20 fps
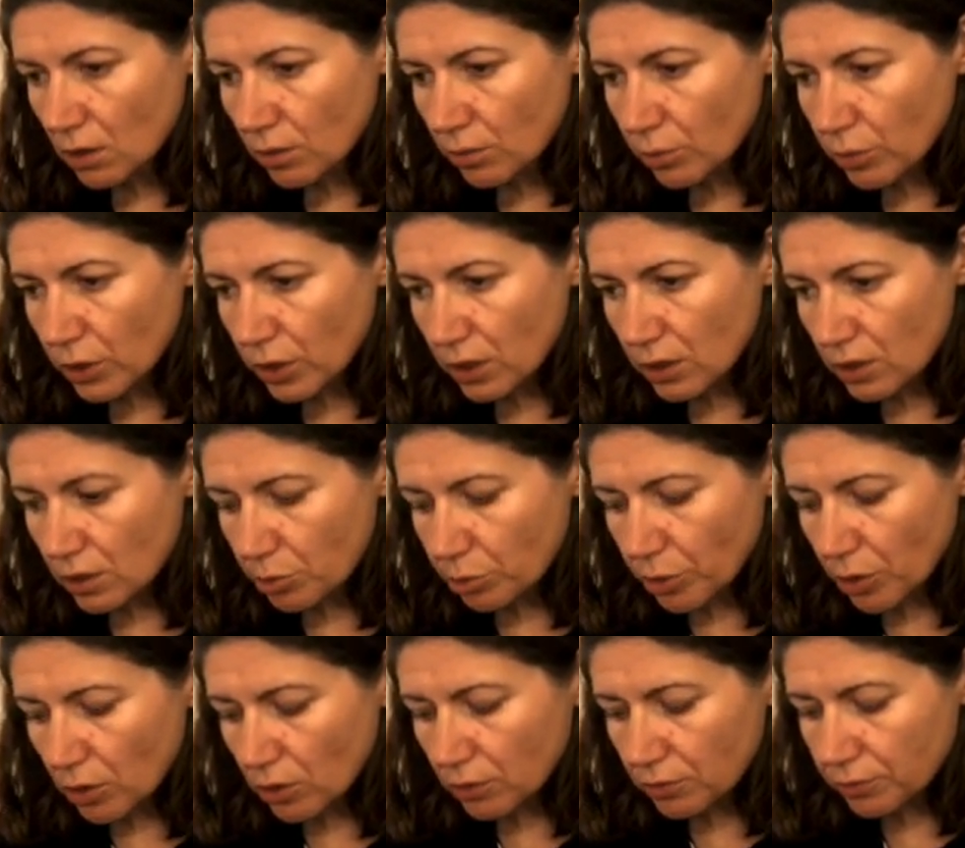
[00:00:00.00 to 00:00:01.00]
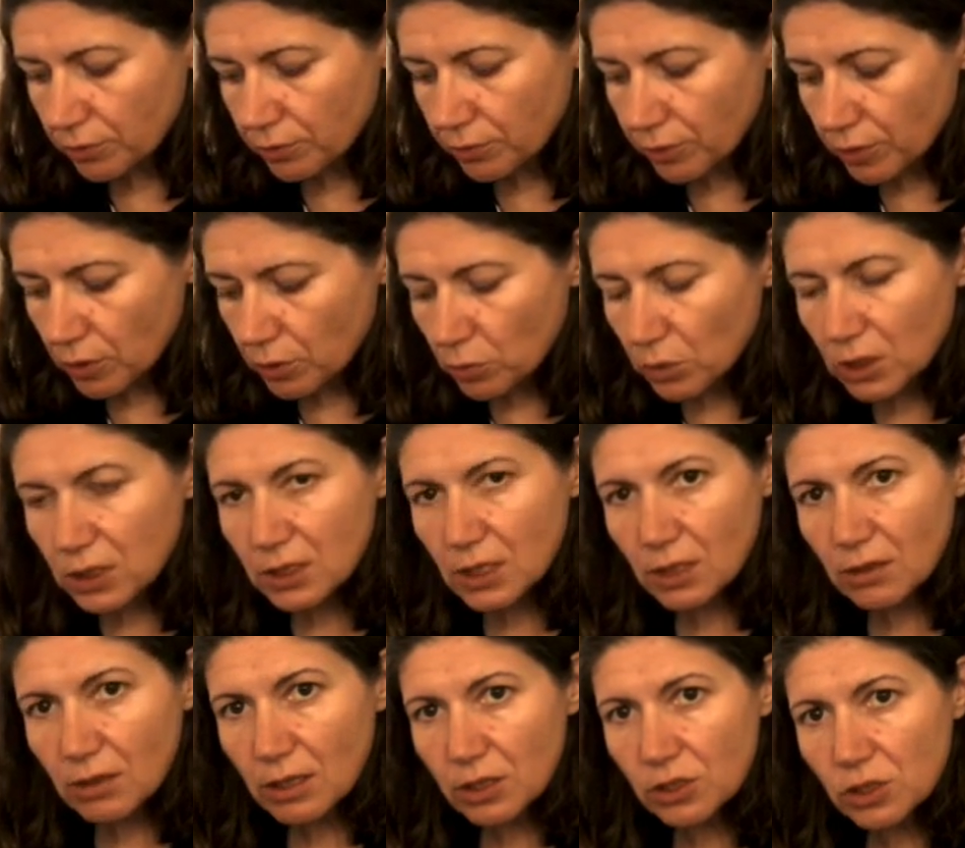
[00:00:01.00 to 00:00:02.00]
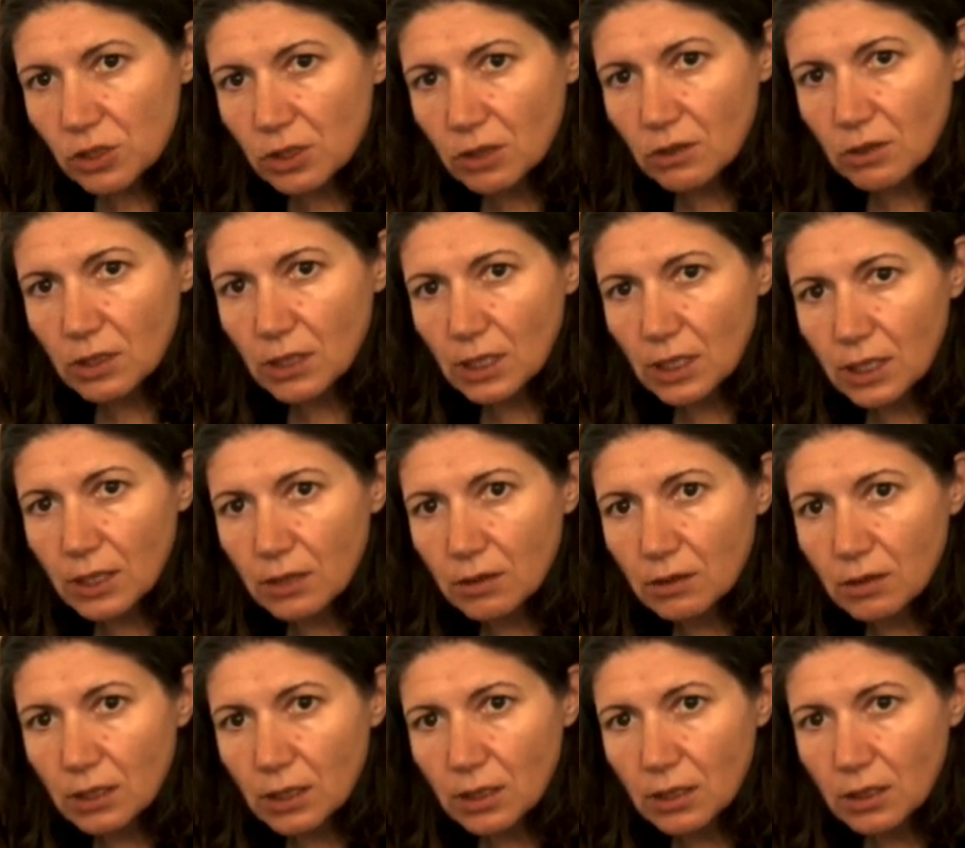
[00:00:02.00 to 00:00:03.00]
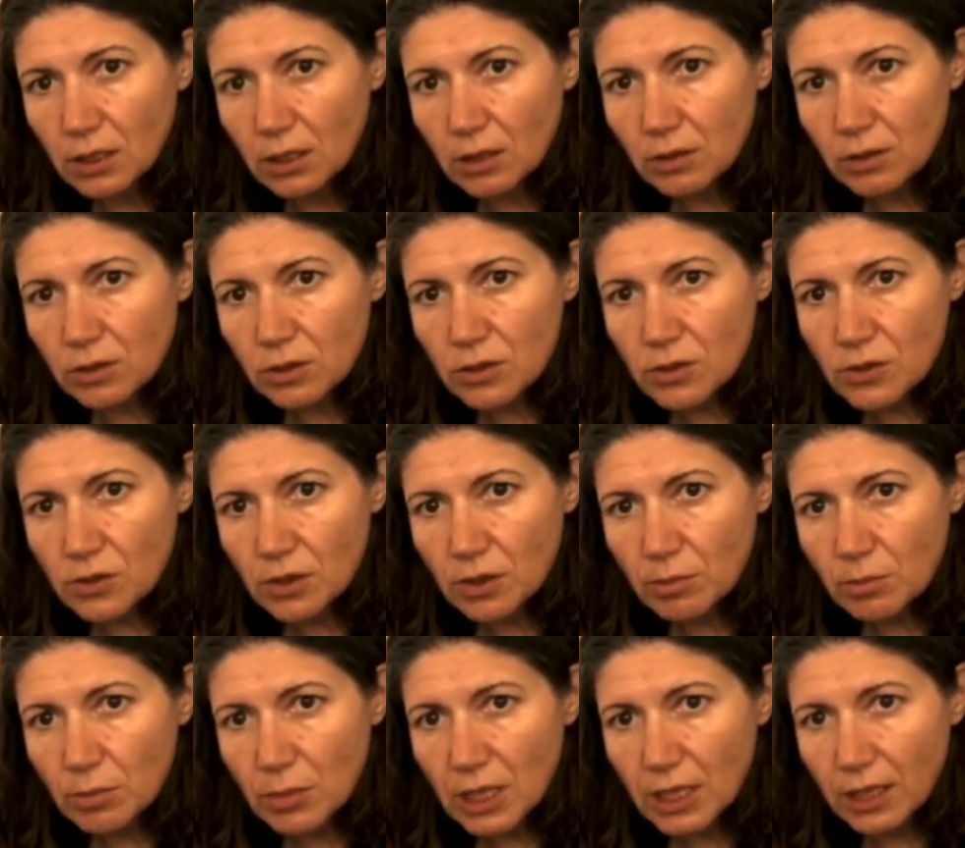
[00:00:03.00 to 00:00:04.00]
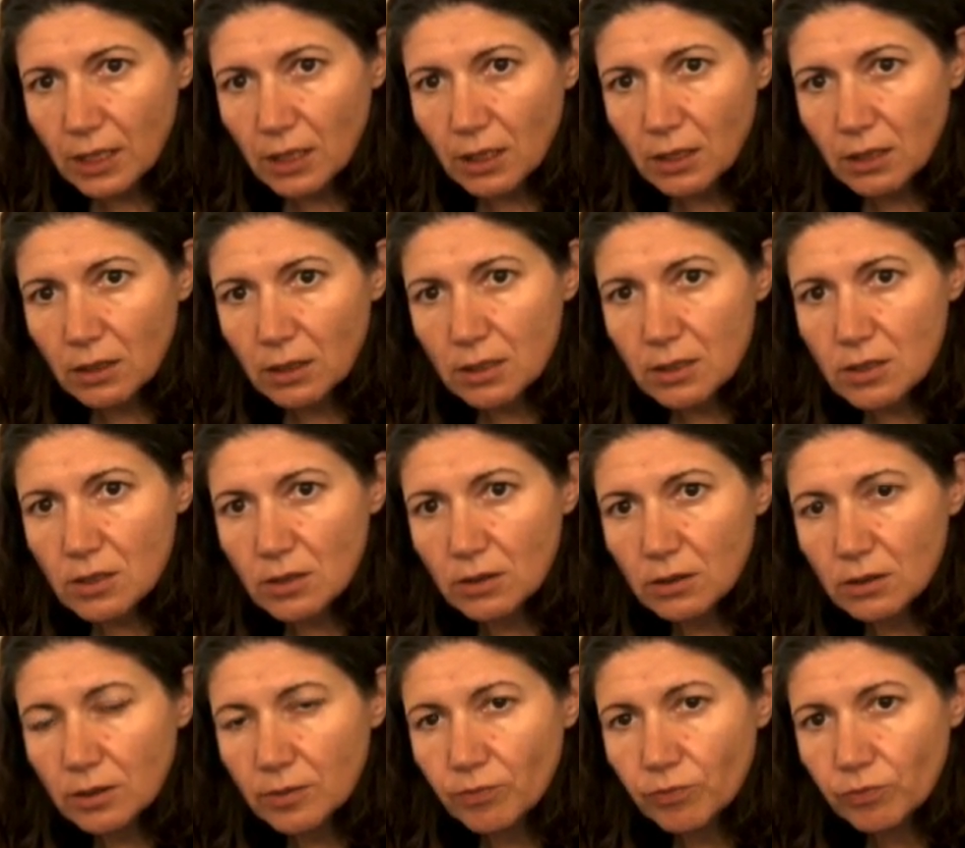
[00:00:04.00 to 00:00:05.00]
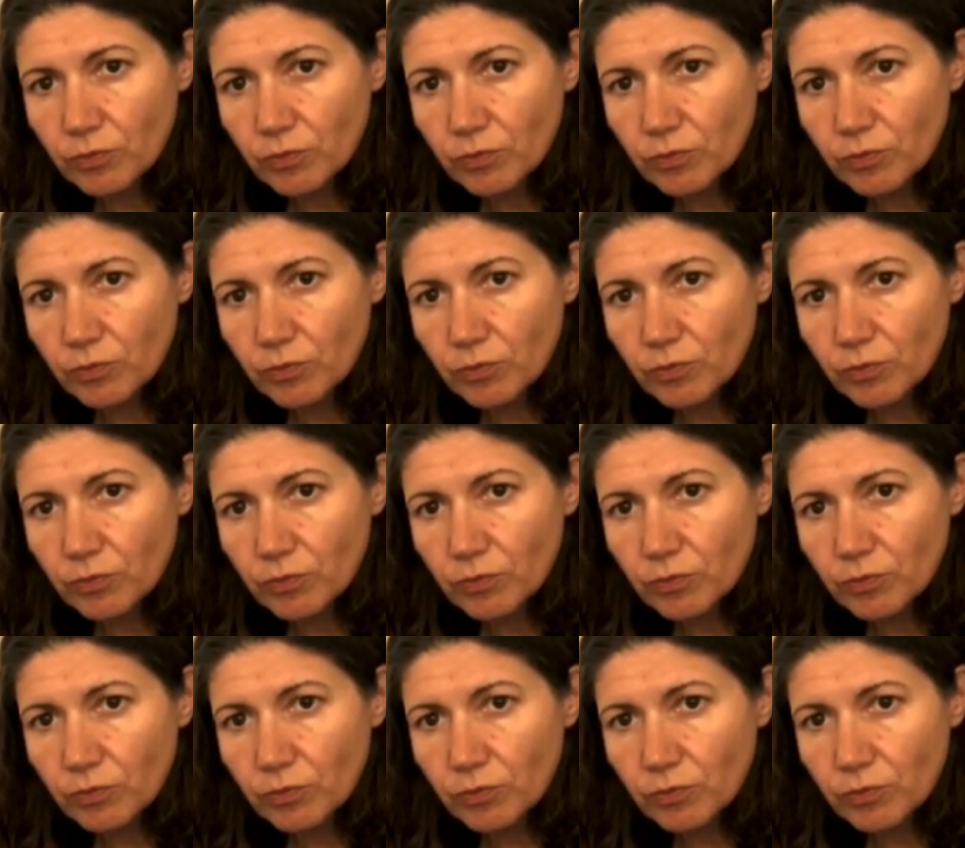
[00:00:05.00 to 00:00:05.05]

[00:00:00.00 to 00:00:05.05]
bringing the ball of the foot in one direction and the heel in the other. So you're making a little